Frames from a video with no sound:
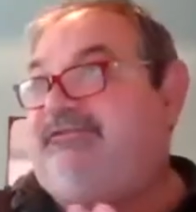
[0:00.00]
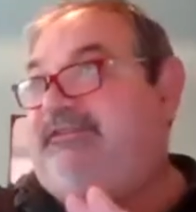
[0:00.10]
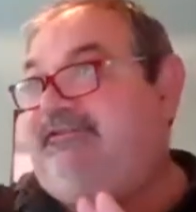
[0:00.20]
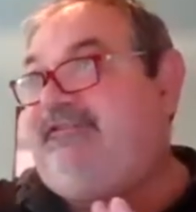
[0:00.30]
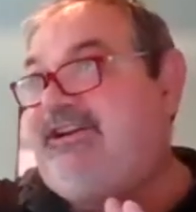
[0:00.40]
the
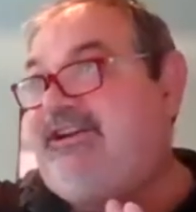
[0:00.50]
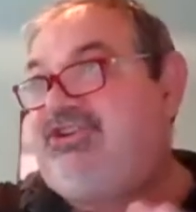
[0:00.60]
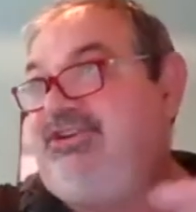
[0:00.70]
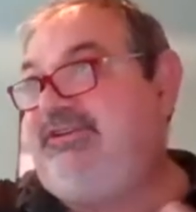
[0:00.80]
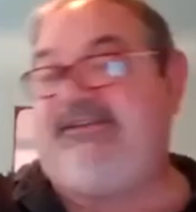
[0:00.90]

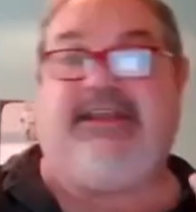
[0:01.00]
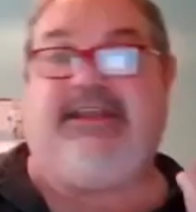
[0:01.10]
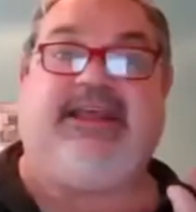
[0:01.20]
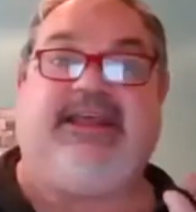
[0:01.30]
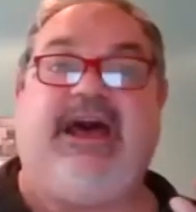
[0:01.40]
functions that
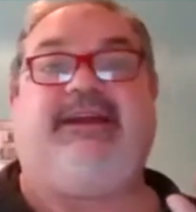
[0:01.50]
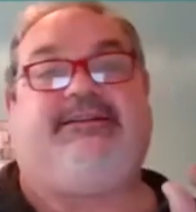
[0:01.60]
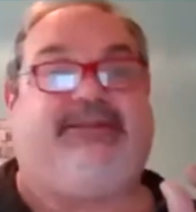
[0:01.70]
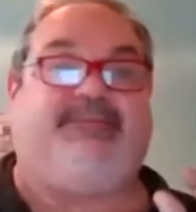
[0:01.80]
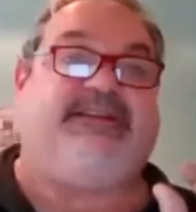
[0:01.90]
are
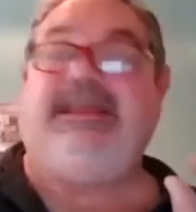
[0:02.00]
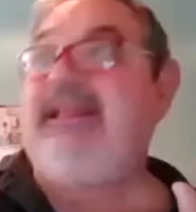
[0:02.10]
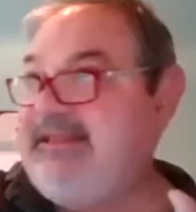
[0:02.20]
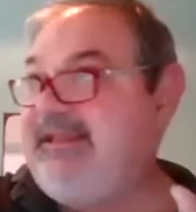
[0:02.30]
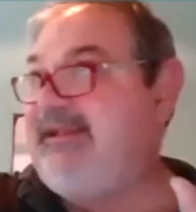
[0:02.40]

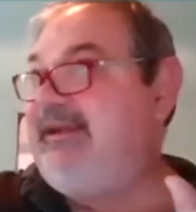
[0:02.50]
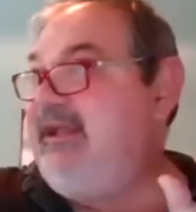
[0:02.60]
representing